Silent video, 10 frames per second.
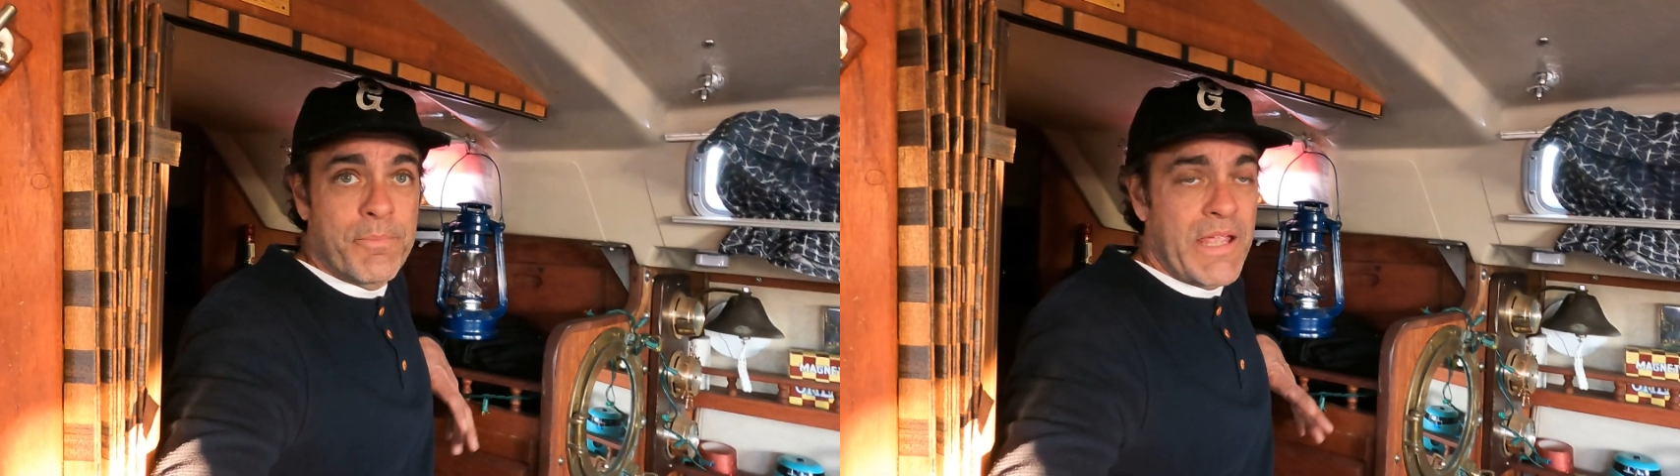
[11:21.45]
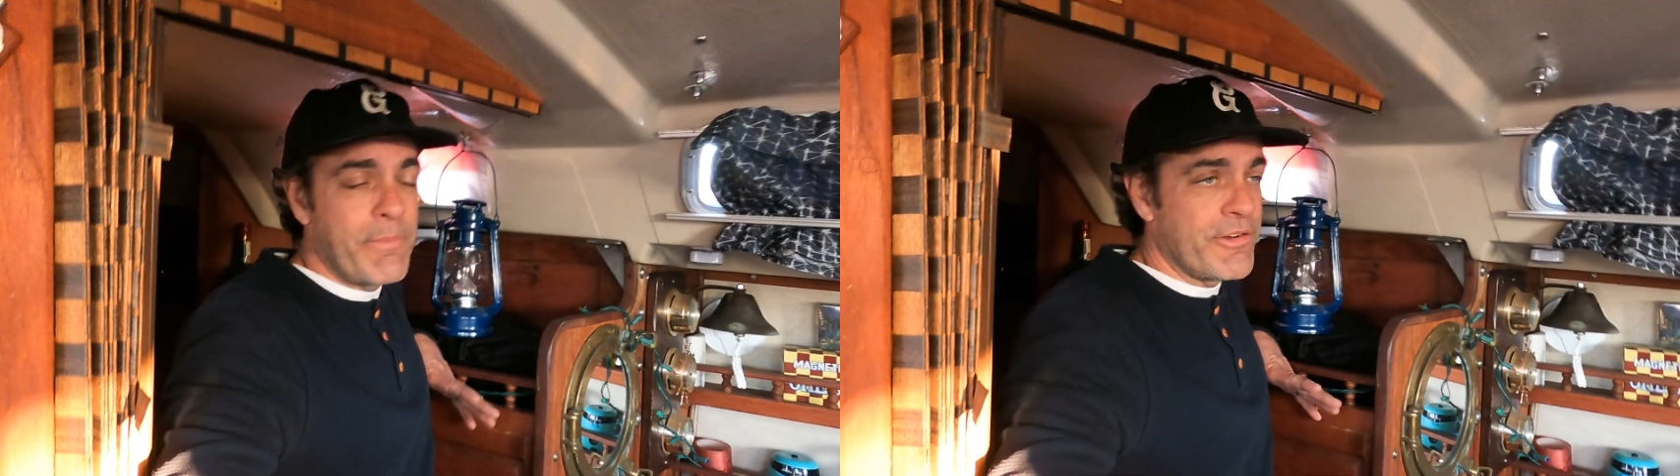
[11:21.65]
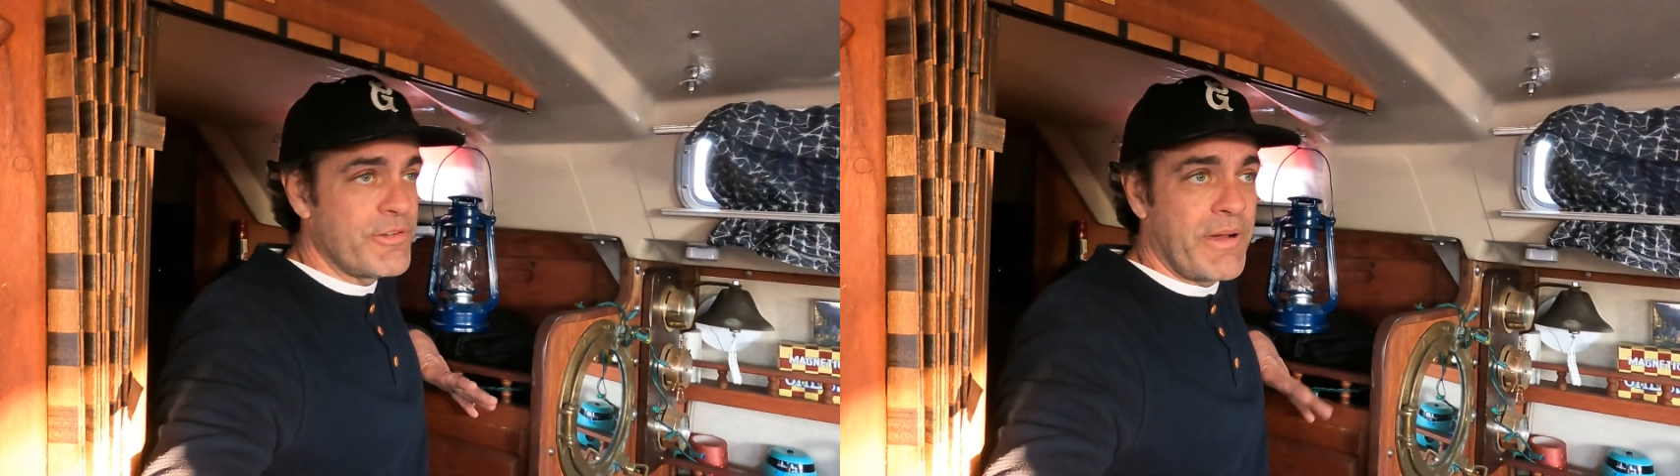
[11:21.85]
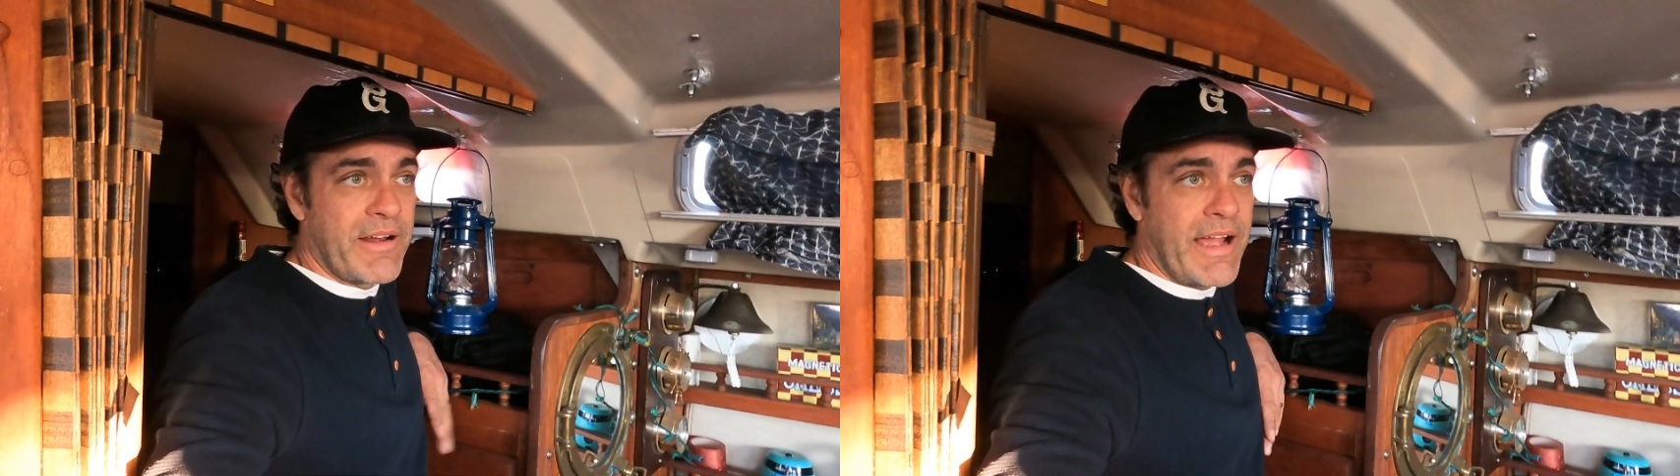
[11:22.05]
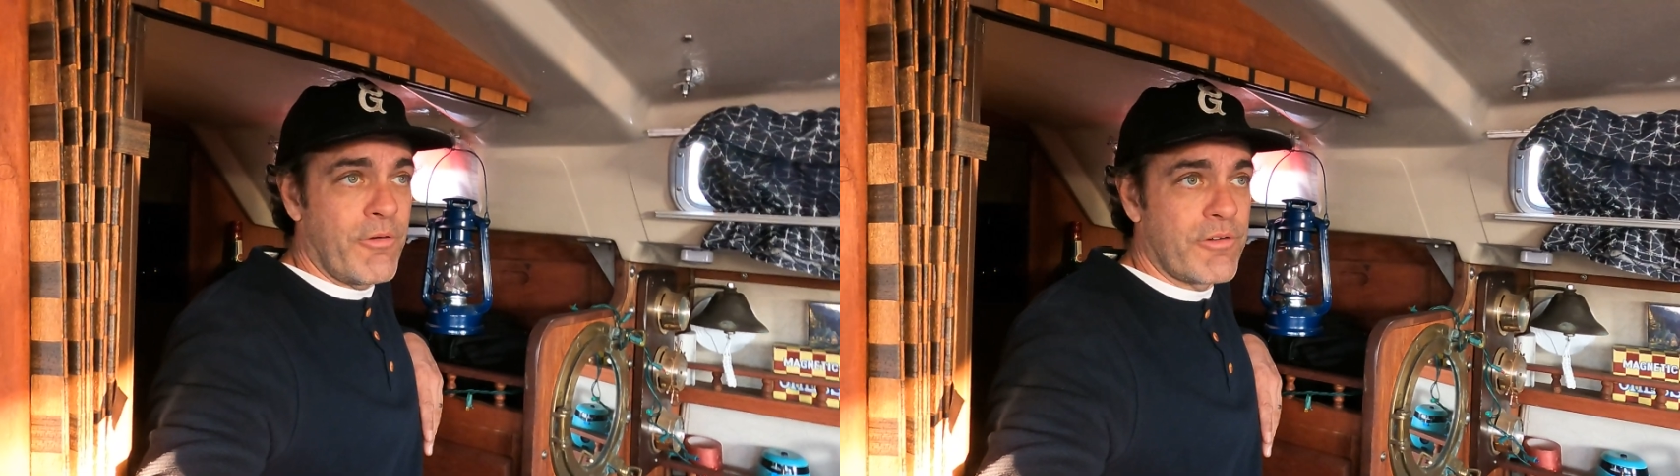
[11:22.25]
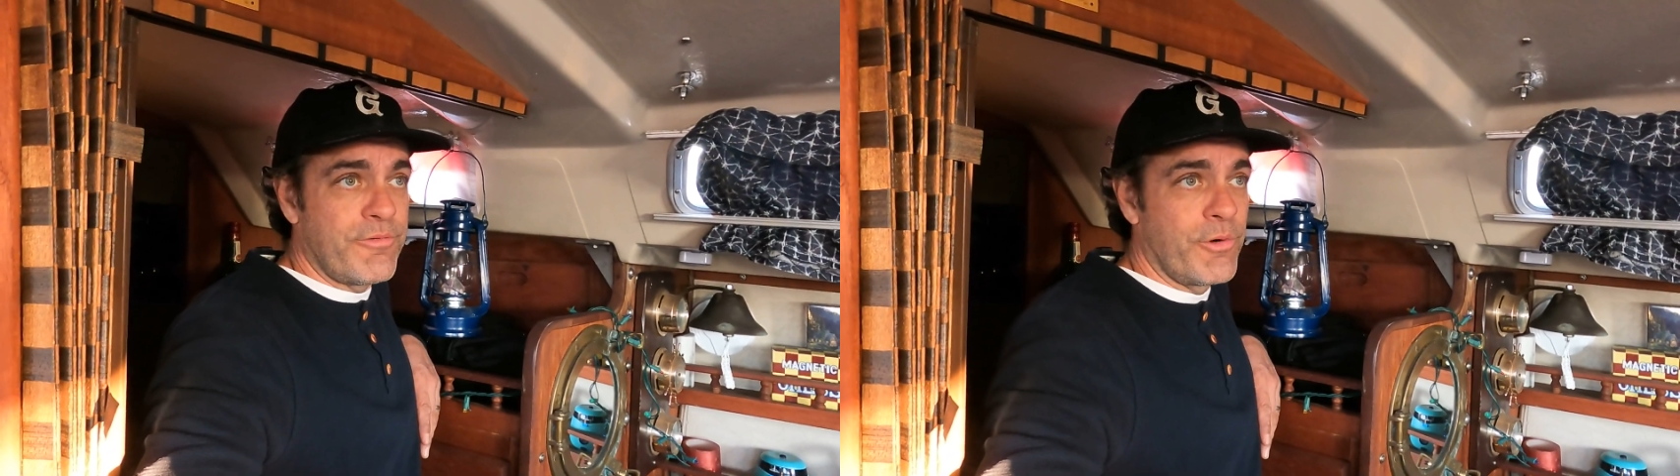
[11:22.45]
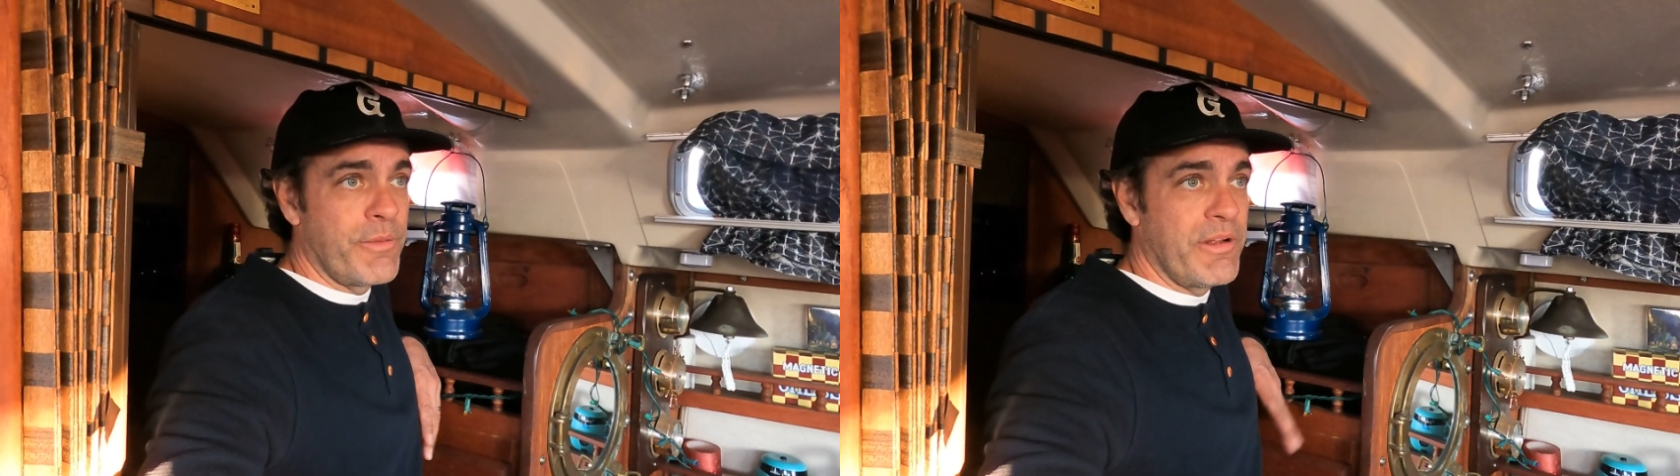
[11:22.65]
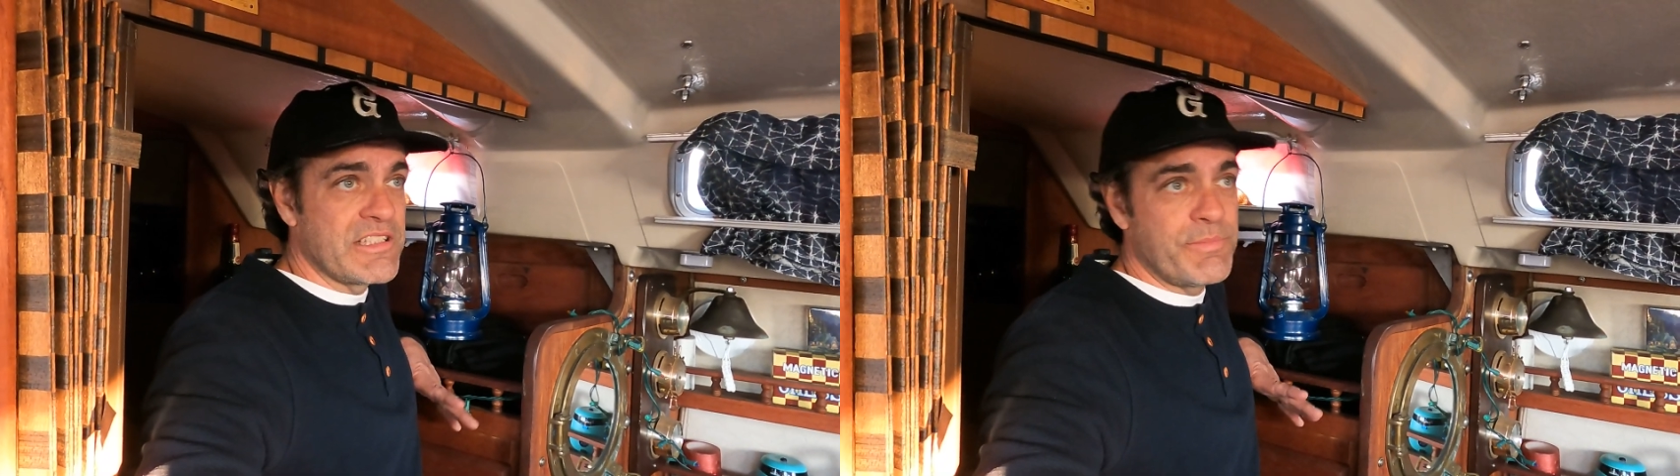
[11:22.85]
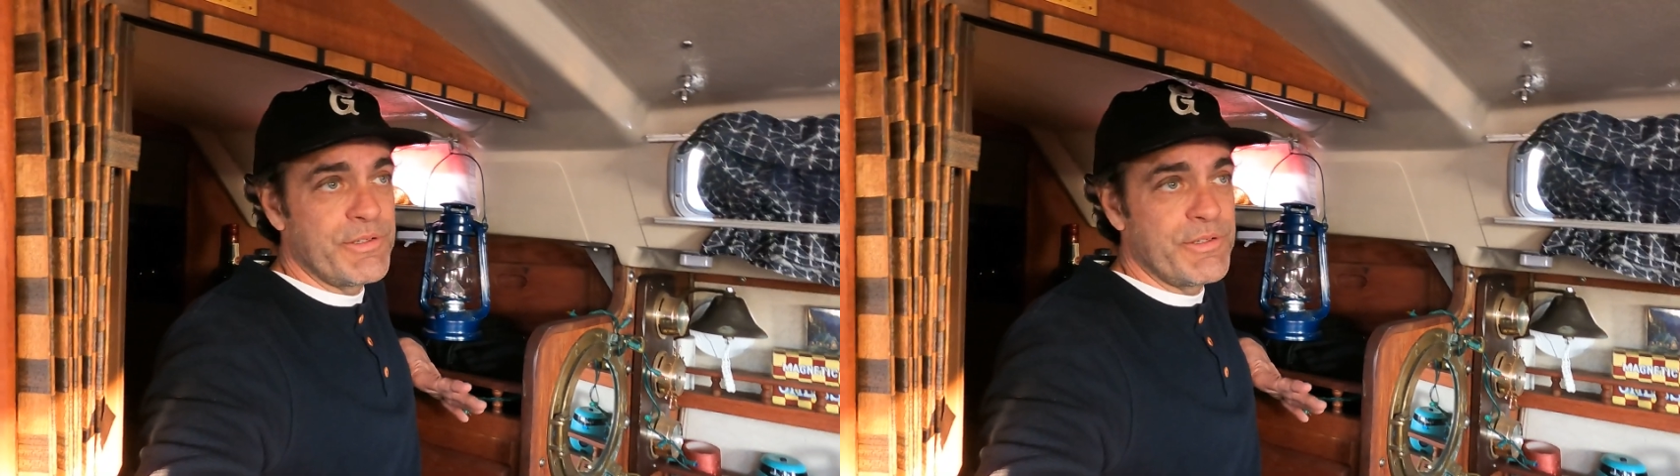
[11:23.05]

Came out to about an hour and forty minutes